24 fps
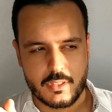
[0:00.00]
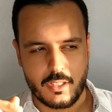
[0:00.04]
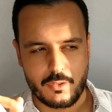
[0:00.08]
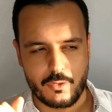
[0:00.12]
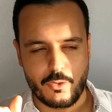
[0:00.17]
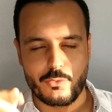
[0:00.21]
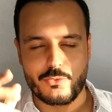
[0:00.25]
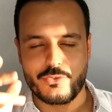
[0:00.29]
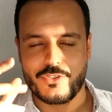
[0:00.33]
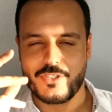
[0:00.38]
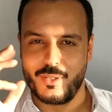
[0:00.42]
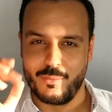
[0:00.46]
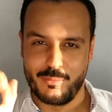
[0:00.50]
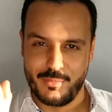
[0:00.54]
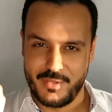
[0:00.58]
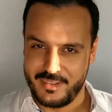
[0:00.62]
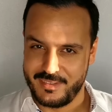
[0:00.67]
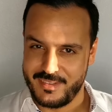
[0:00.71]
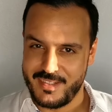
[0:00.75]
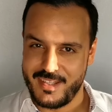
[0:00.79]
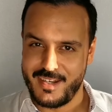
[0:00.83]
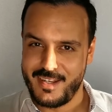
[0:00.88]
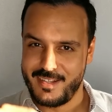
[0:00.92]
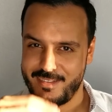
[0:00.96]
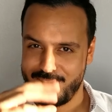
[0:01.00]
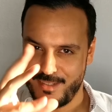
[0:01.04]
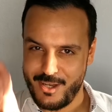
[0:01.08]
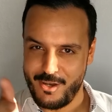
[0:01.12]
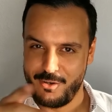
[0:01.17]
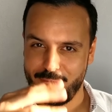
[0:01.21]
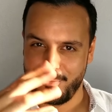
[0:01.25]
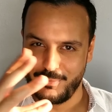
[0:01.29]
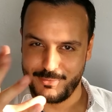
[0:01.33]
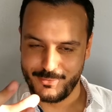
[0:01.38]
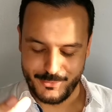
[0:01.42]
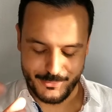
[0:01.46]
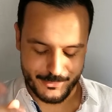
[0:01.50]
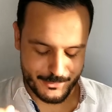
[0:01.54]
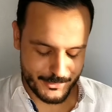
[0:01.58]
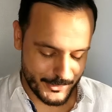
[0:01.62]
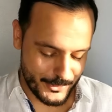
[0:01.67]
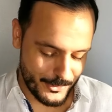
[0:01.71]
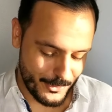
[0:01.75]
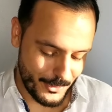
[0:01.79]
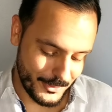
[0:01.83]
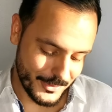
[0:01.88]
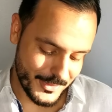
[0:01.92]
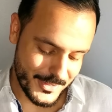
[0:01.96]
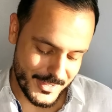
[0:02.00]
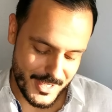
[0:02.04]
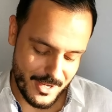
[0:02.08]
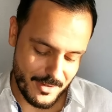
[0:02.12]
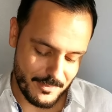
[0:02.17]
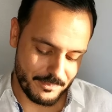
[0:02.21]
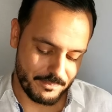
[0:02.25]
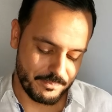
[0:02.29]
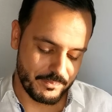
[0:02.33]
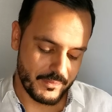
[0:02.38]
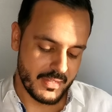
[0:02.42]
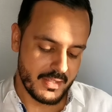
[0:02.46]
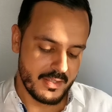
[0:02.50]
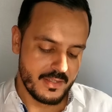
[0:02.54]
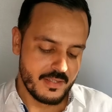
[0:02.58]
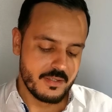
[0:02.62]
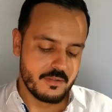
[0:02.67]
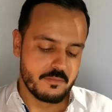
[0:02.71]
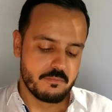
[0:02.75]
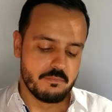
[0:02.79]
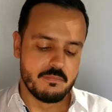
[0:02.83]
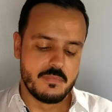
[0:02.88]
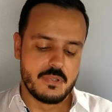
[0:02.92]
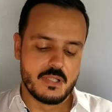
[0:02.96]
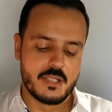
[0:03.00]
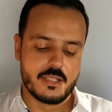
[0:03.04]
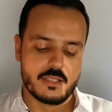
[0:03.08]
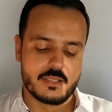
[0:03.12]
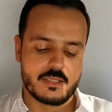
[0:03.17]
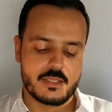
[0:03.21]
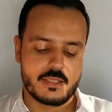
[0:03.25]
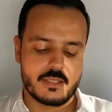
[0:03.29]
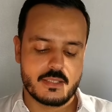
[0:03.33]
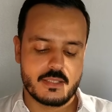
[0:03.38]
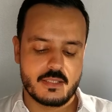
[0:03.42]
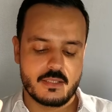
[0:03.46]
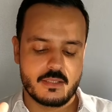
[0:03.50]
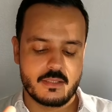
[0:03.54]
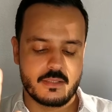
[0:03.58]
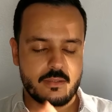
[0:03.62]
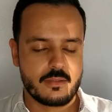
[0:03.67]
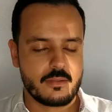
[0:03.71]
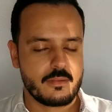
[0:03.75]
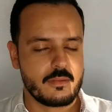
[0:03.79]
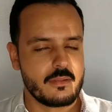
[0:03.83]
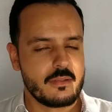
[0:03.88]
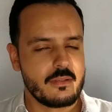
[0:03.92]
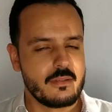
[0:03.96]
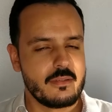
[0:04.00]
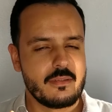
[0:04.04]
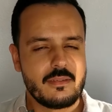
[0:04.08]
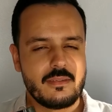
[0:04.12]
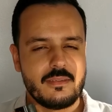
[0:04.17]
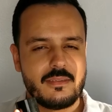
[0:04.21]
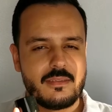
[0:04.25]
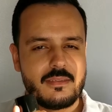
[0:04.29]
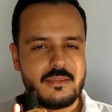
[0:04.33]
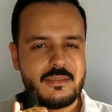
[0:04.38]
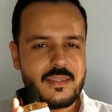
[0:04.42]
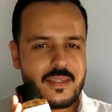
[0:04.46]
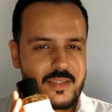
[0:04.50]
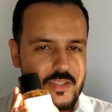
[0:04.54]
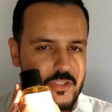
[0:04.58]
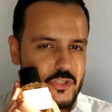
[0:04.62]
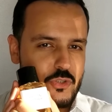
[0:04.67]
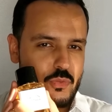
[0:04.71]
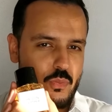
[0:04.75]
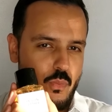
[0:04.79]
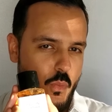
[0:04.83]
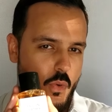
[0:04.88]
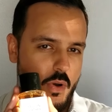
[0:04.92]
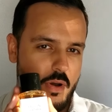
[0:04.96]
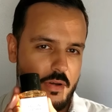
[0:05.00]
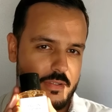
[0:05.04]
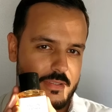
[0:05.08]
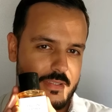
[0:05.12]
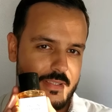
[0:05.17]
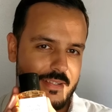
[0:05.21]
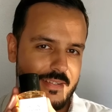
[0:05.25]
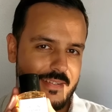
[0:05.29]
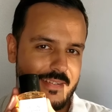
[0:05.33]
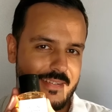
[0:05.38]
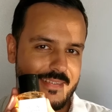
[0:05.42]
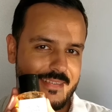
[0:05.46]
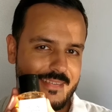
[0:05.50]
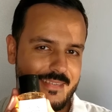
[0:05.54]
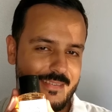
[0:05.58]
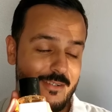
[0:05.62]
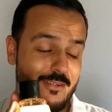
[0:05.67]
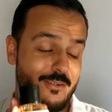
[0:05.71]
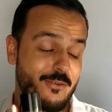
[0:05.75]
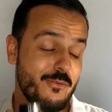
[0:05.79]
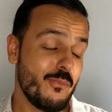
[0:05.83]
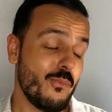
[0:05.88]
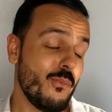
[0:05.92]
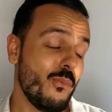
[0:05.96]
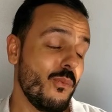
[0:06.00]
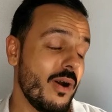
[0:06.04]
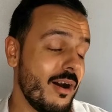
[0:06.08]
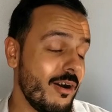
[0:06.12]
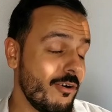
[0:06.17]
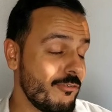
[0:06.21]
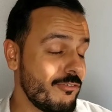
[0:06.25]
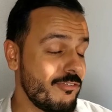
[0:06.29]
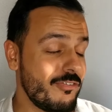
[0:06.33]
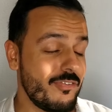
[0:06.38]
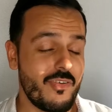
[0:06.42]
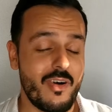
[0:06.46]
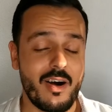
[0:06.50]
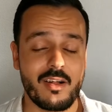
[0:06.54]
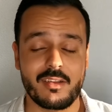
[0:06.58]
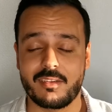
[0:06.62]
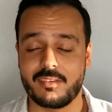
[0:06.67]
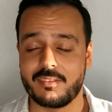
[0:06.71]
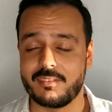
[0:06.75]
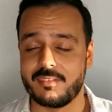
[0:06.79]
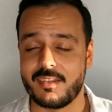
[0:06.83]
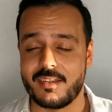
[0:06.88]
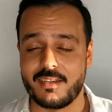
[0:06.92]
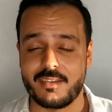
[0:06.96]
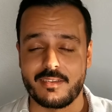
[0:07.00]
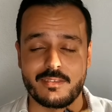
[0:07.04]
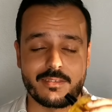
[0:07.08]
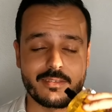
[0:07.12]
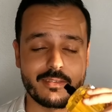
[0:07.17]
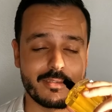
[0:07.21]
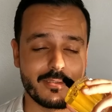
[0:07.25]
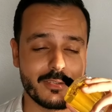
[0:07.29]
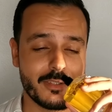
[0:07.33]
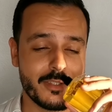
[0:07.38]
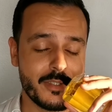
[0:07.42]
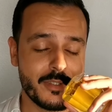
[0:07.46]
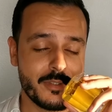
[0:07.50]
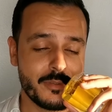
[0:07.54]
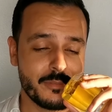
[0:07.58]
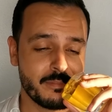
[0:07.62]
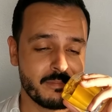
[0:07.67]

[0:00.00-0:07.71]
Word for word: cloned something that I now don't recall the name. But this one, wow, Falcon Leather.